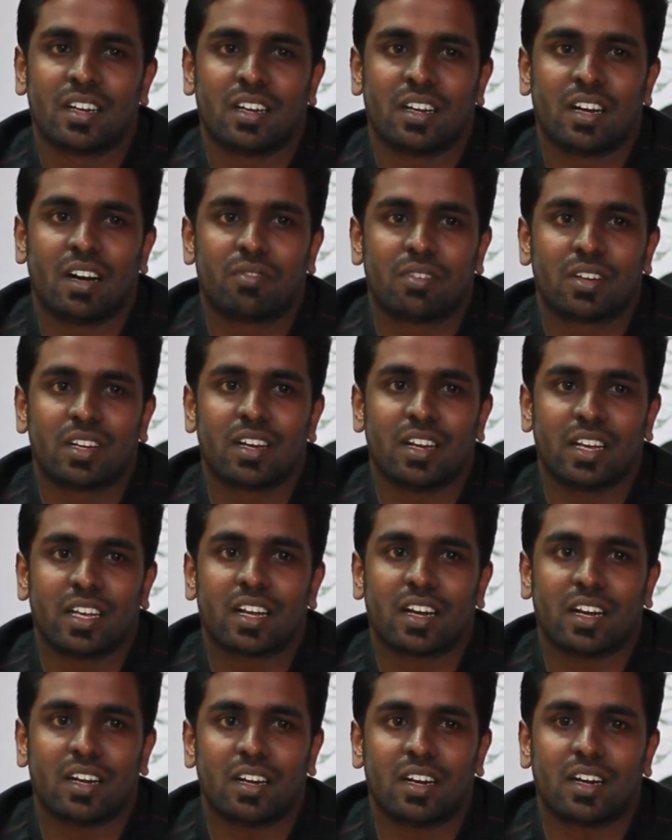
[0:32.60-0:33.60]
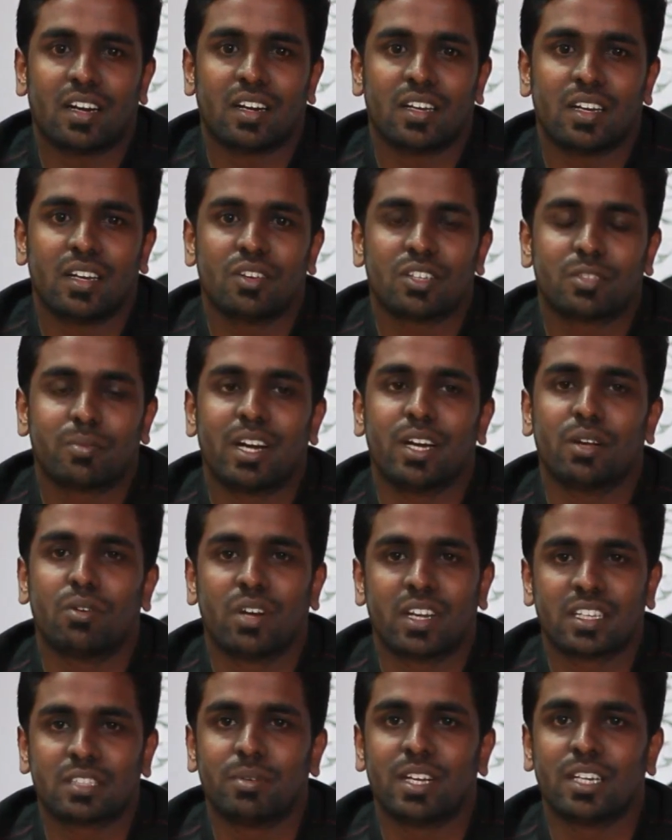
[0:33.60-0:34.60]
after it was pretty good
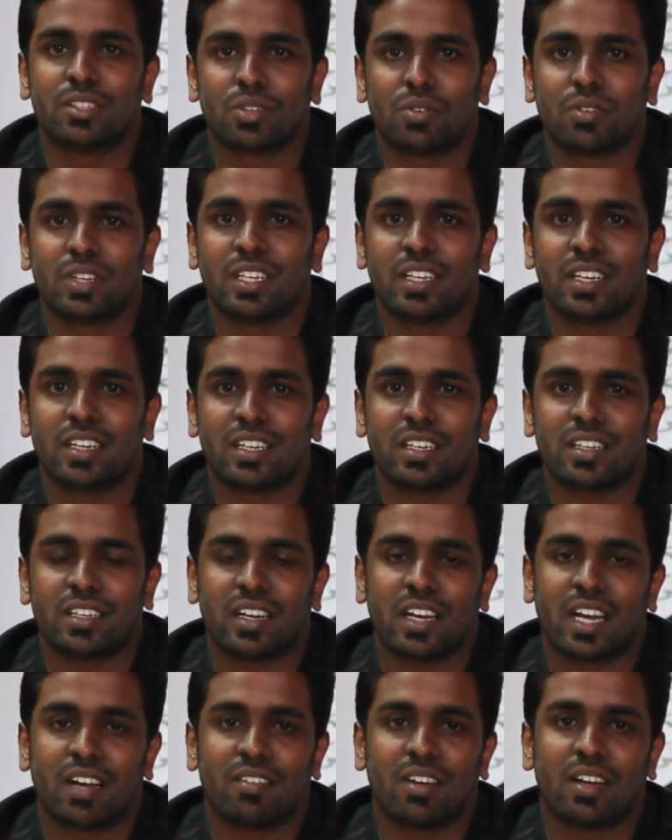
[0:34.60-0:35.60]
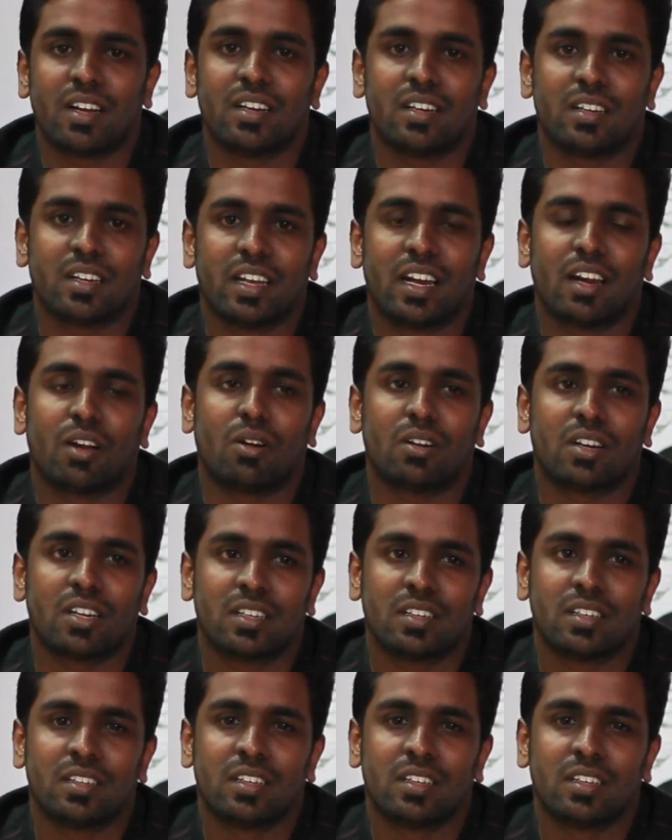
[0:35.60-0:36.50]
experience over here. I've learned a lot.